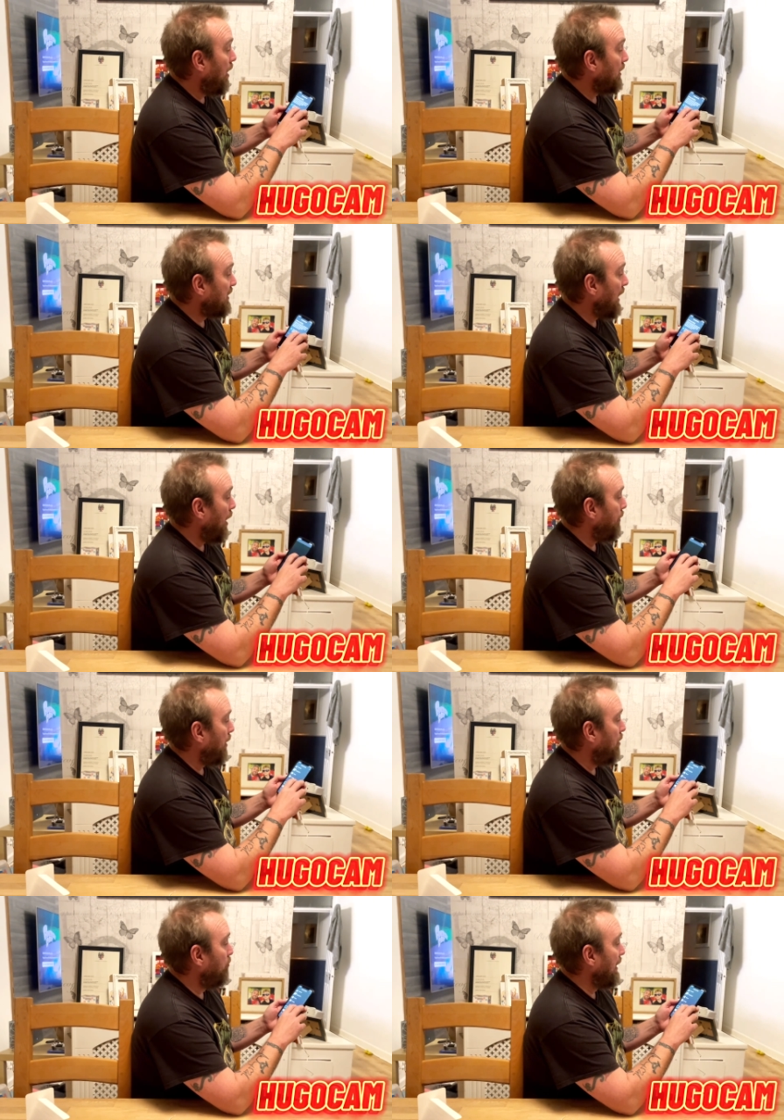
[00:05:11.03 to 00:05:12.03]
set up
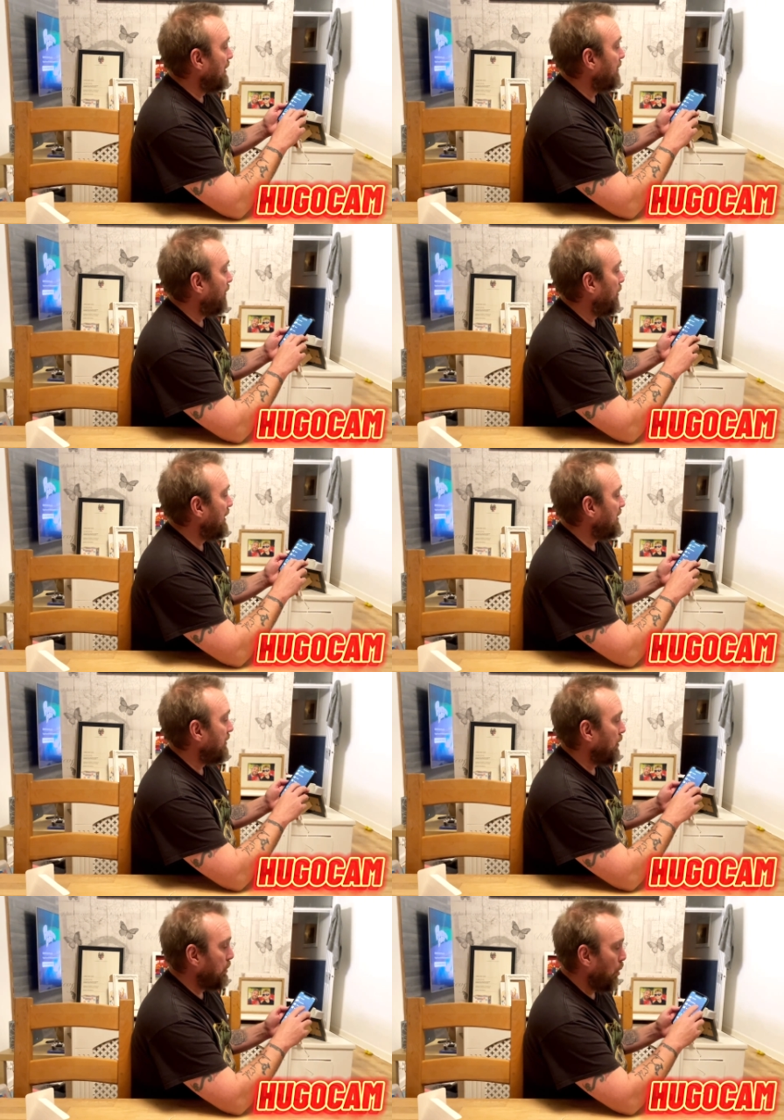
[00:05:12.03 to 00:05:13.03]
a Ring device. So
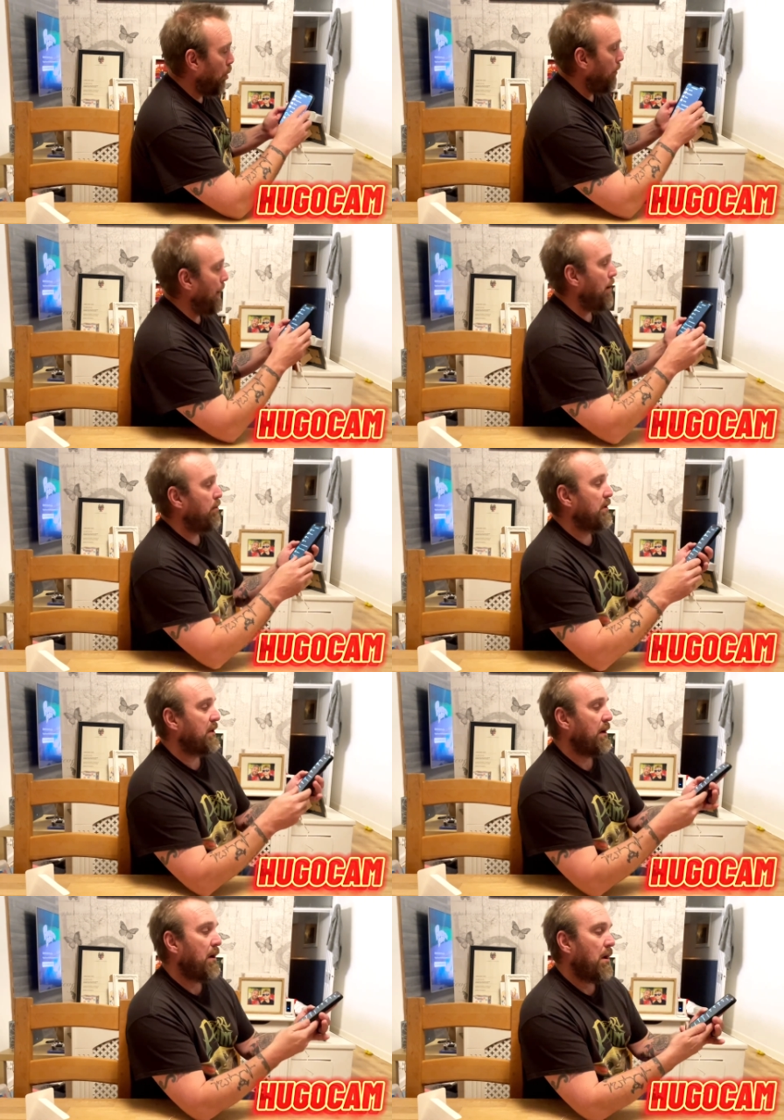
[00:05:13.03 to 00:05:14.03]
you've got
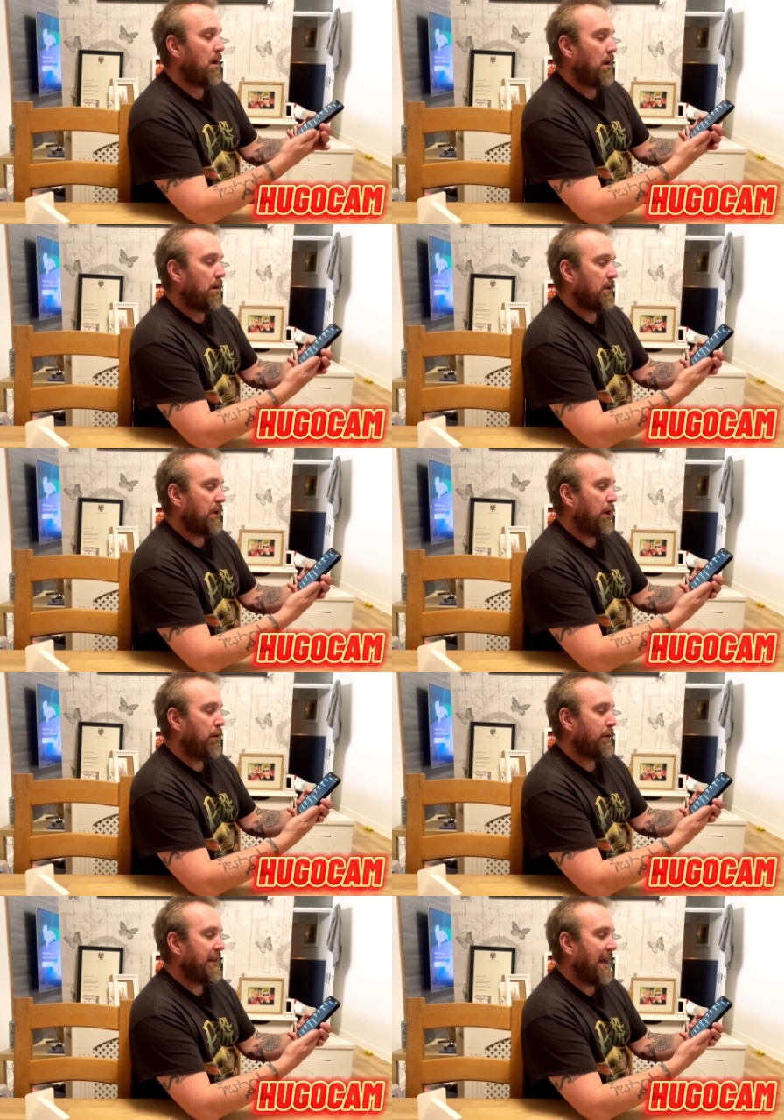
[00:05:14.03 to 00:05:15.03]
doorbells,
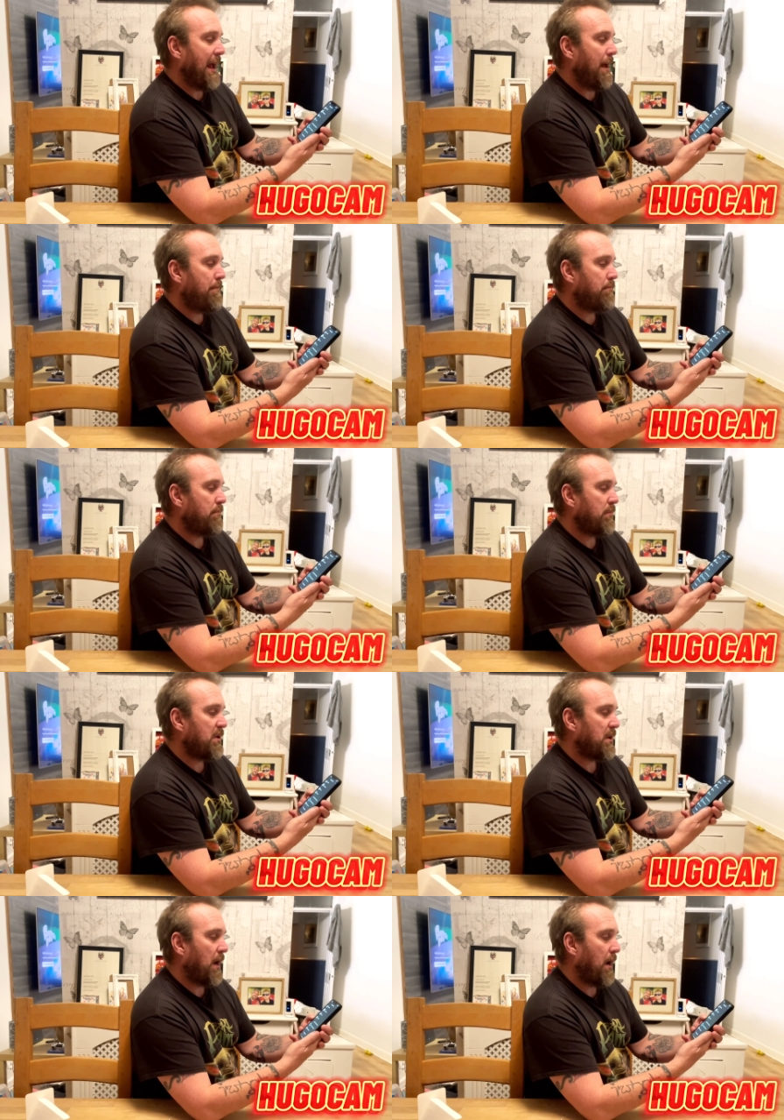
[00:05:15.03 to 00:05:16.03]
security
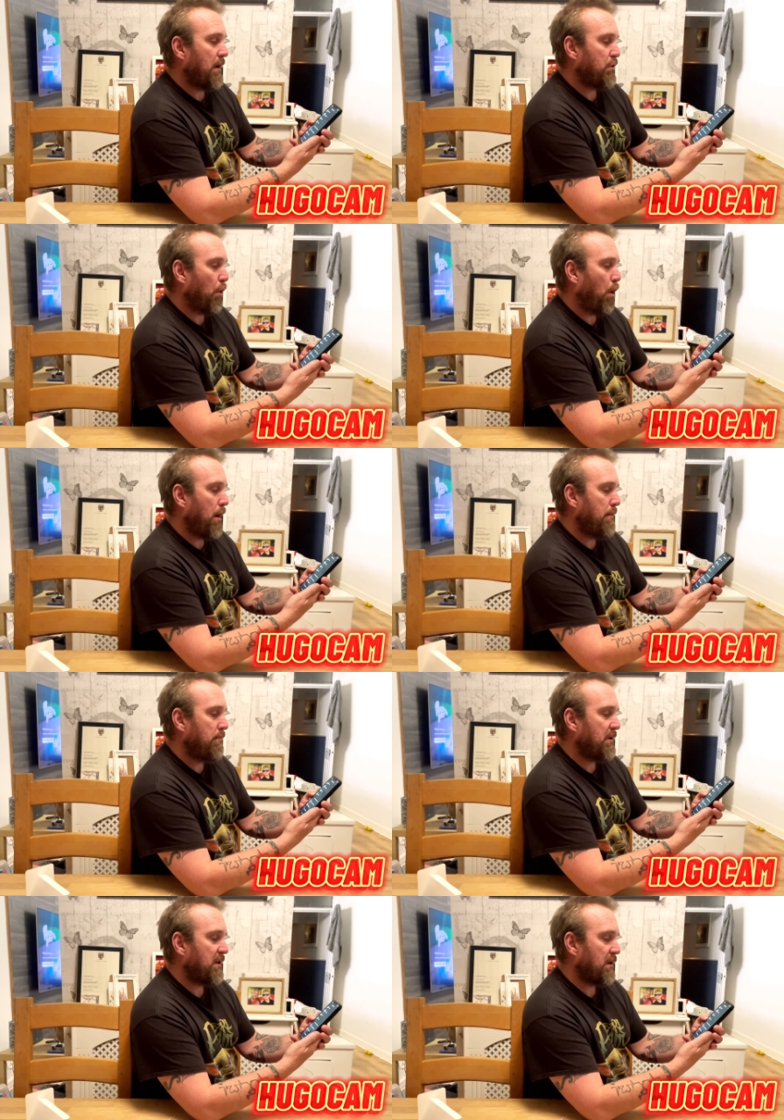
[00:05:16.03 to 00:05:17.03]
cams,
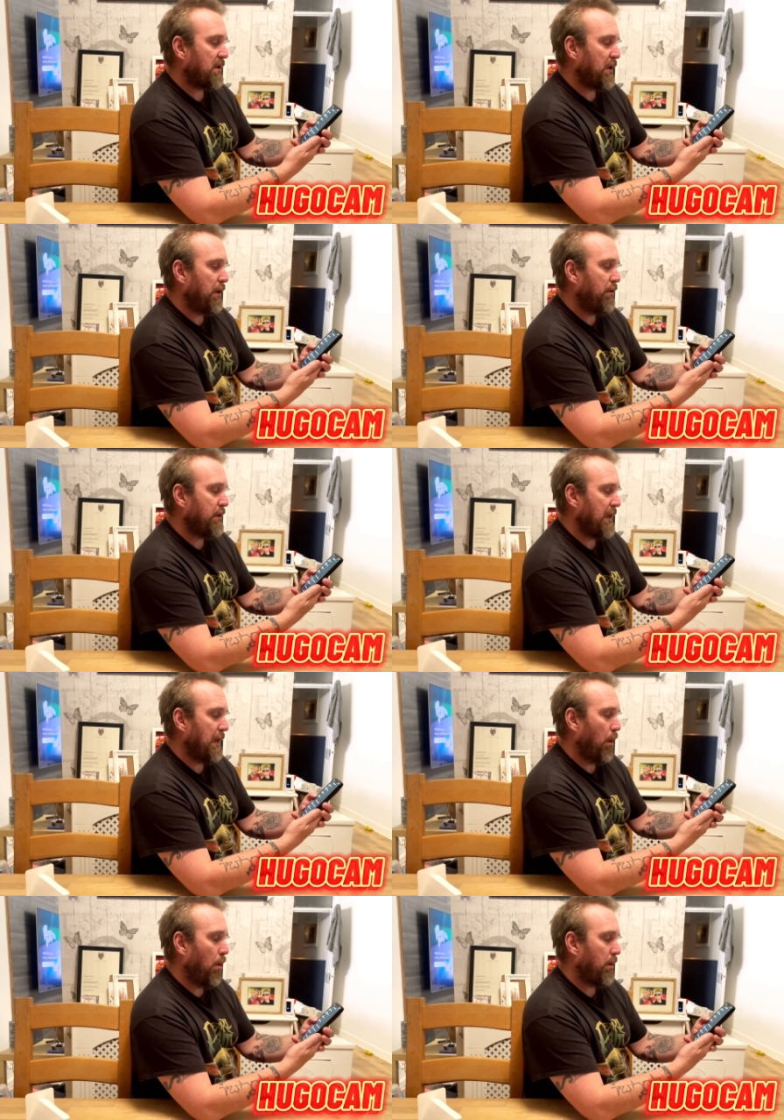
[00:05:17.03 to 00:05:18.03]
chimes, security
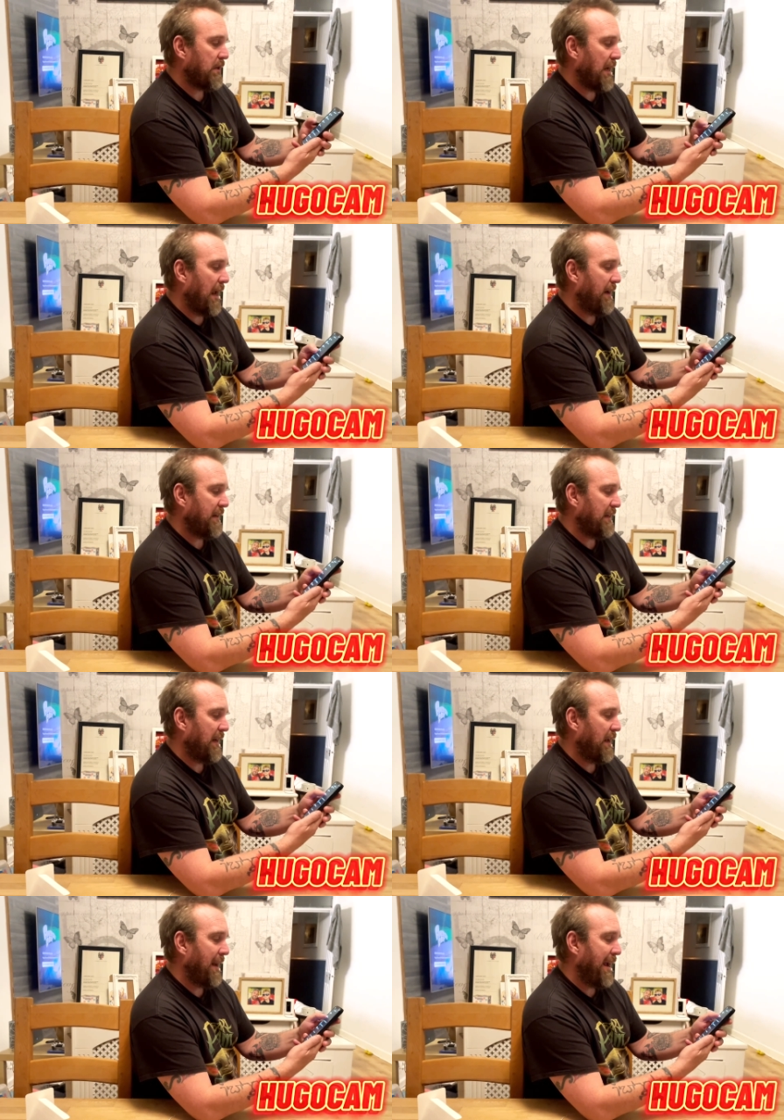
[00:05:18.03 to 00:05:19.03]
locks,
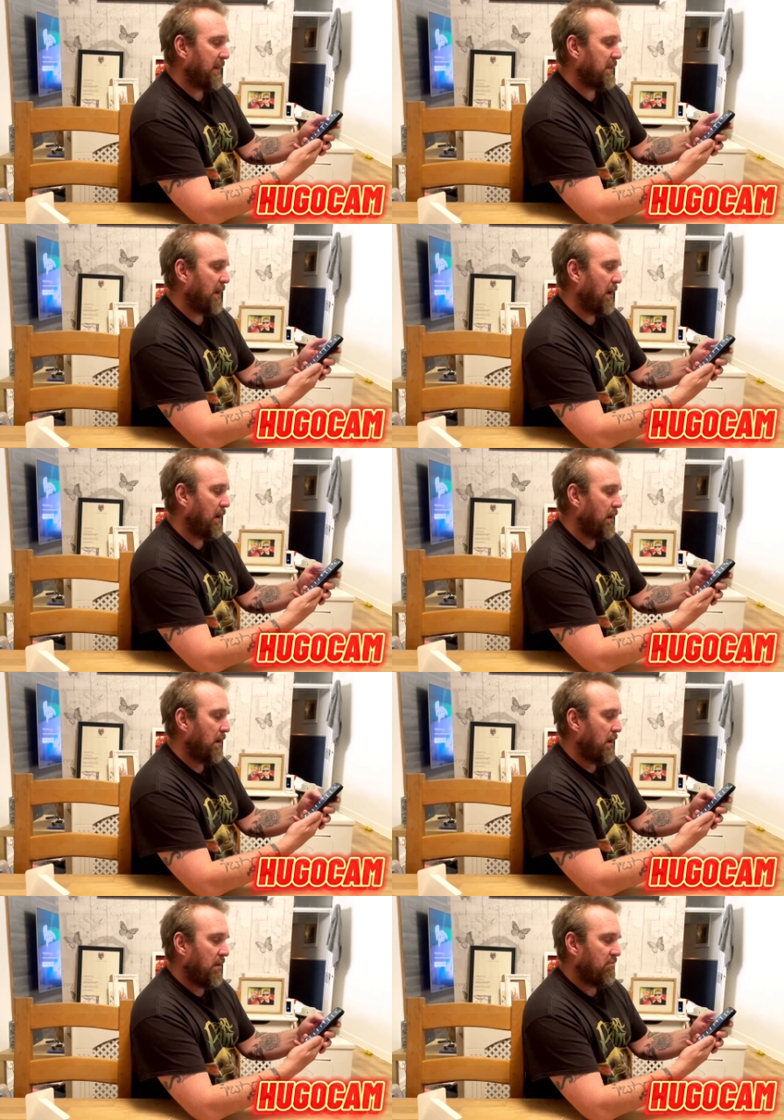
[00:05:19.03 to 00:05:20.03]
Alexa,
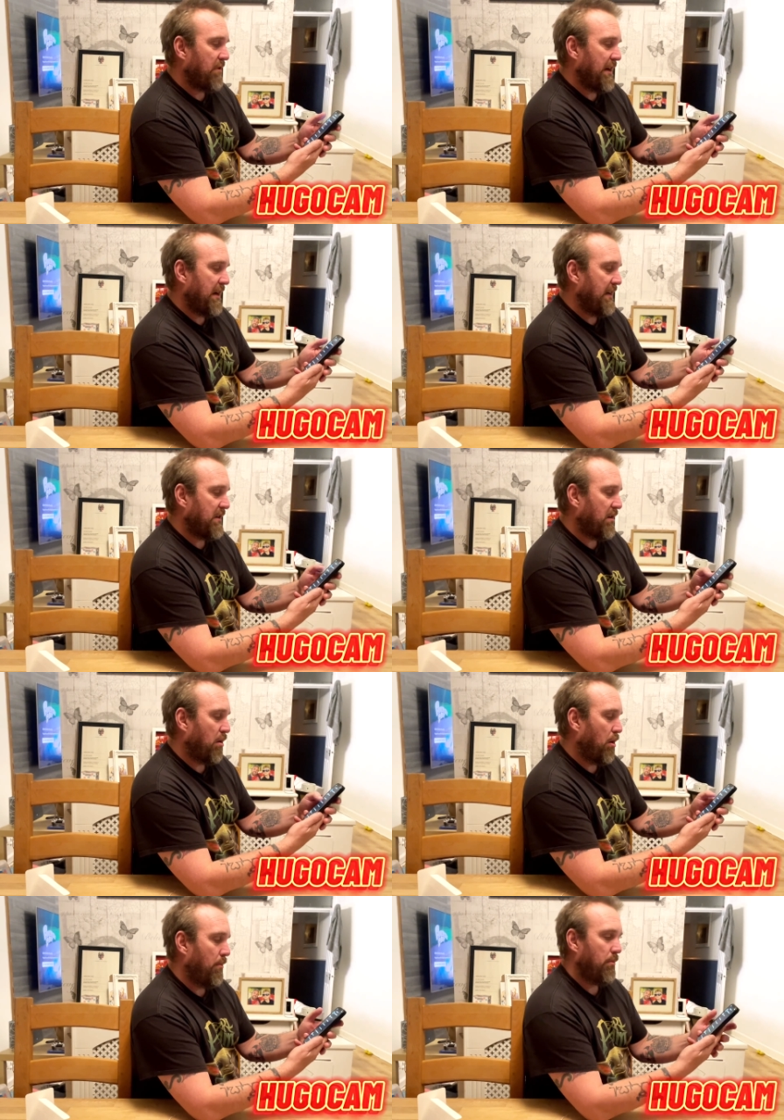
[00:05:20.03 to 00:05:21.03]
Ring
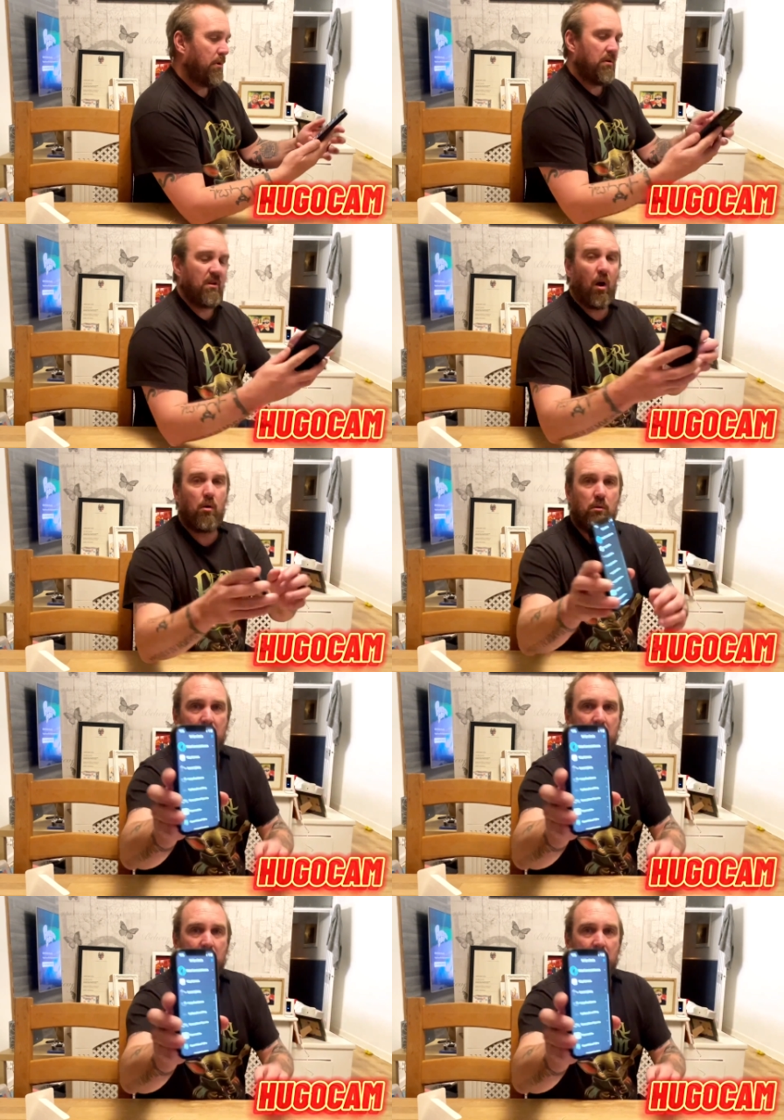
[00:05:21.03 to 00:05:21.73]
intercom, loads